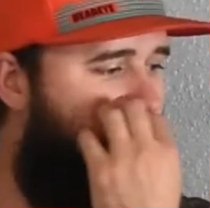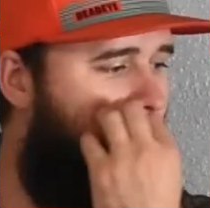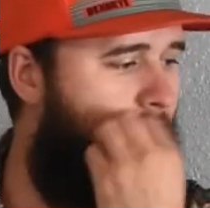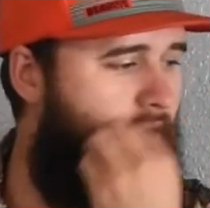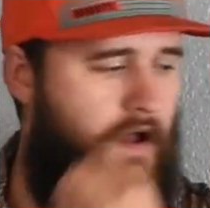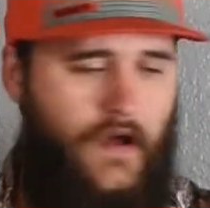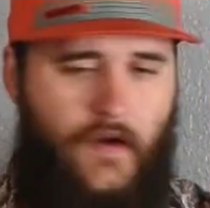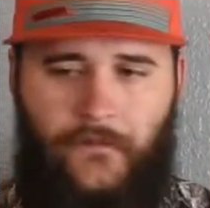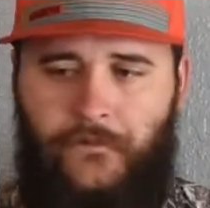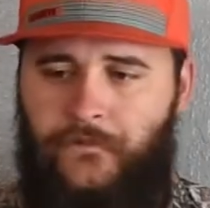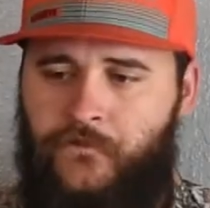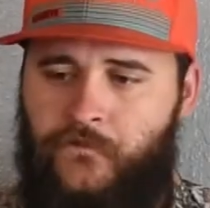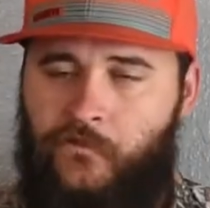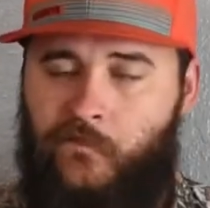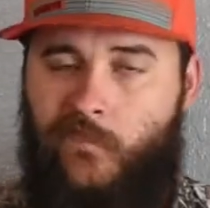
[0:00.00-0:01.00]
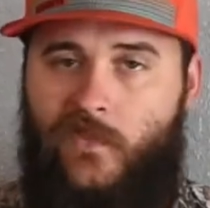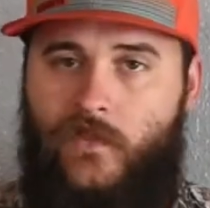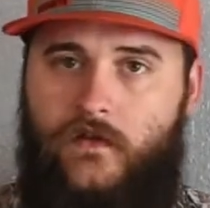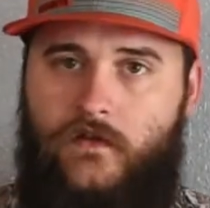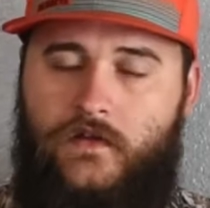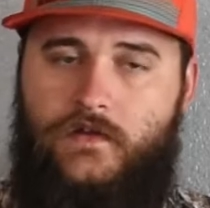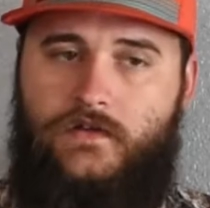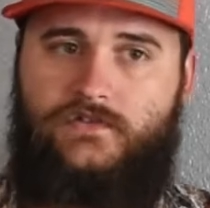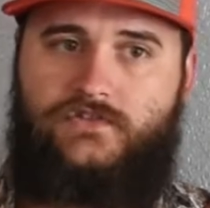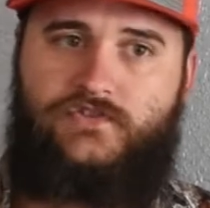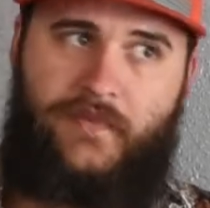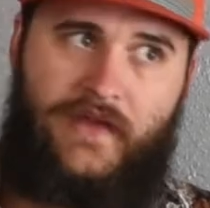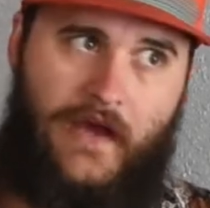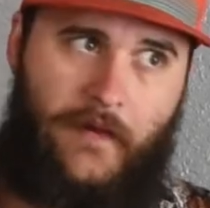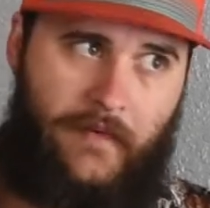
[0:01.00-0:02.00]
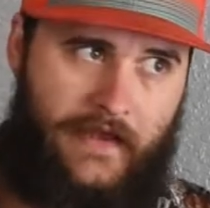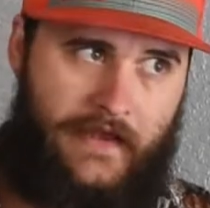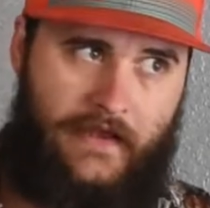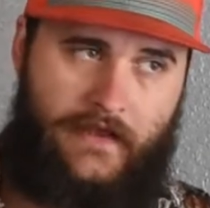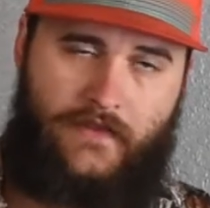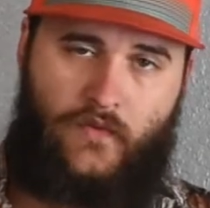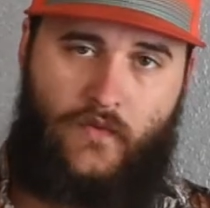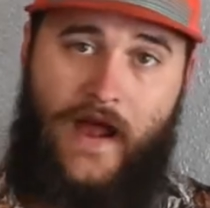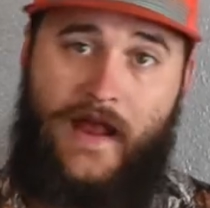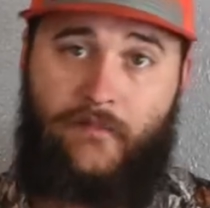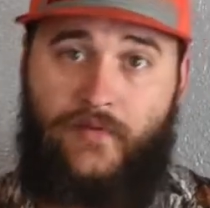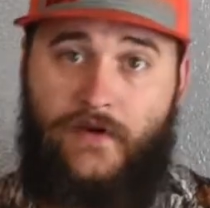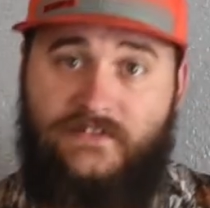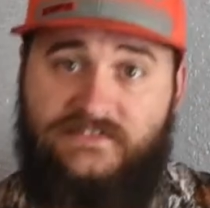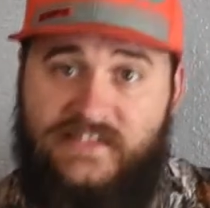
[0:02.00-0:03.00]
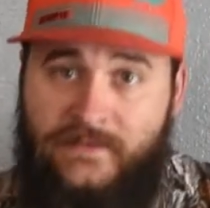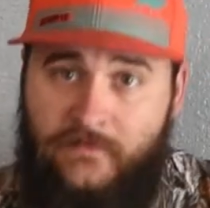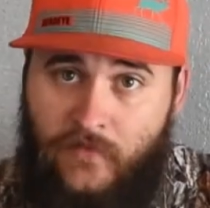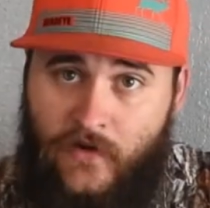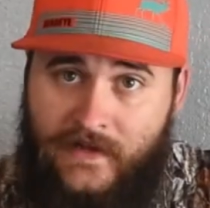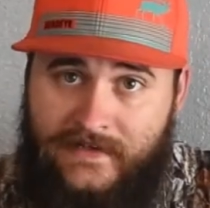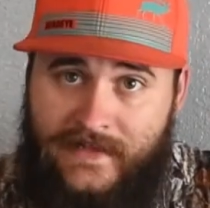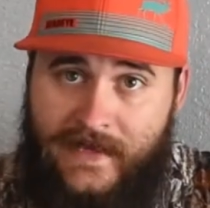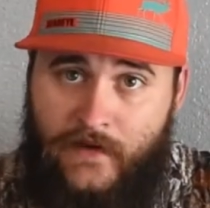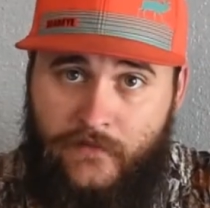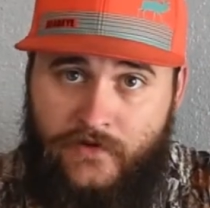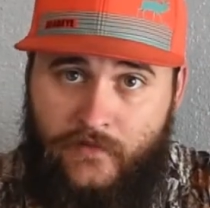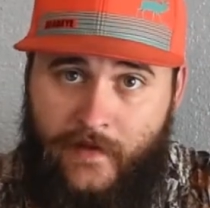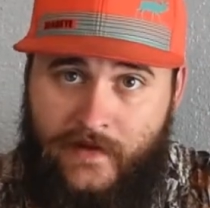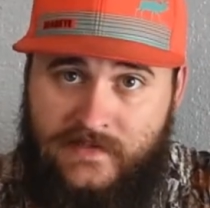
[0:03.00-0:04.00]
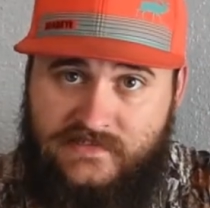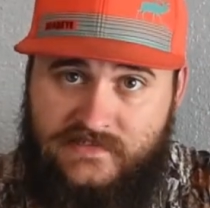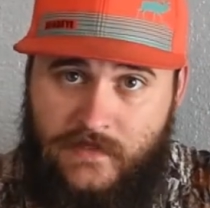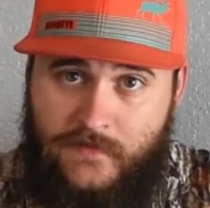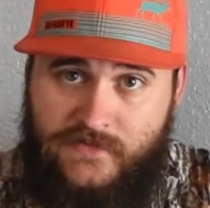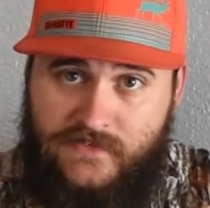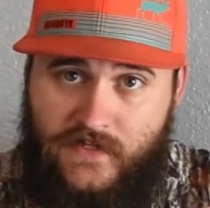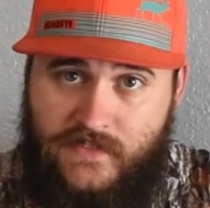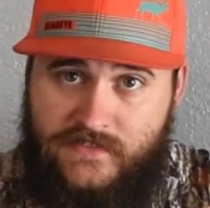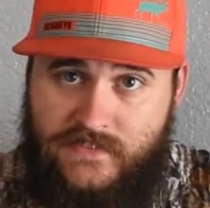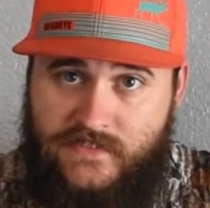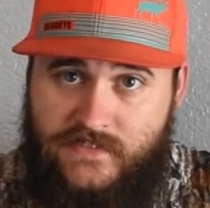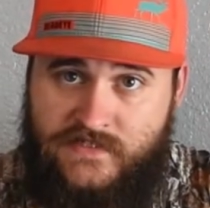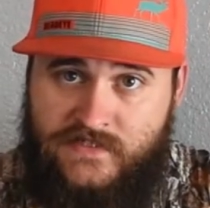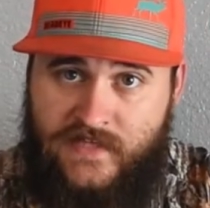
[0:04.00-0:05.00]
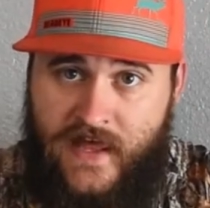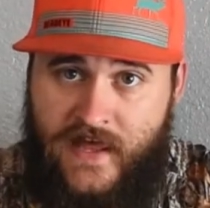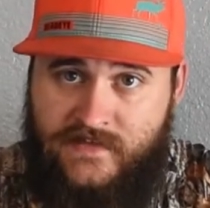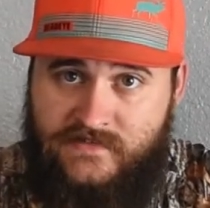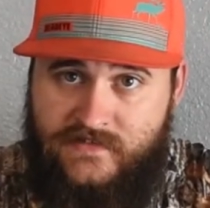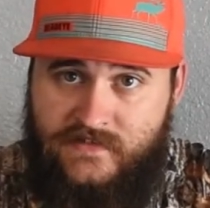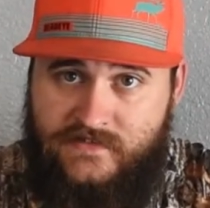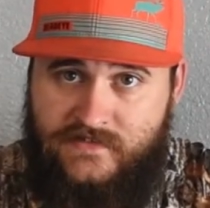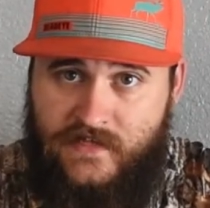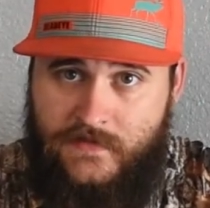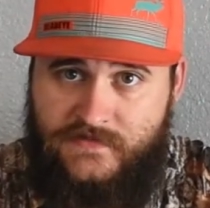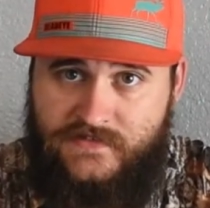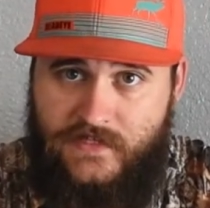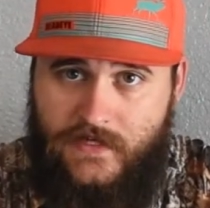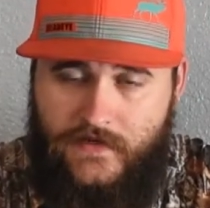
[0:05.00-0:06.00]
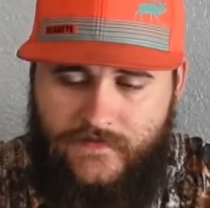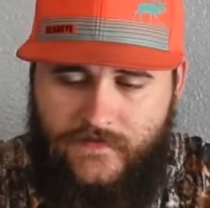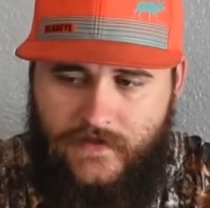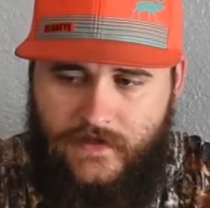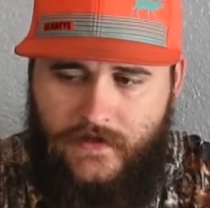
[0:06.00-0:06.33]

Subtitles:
To be able to get the right protein breakdown when you're making summer sausage and snack sticks type stuff,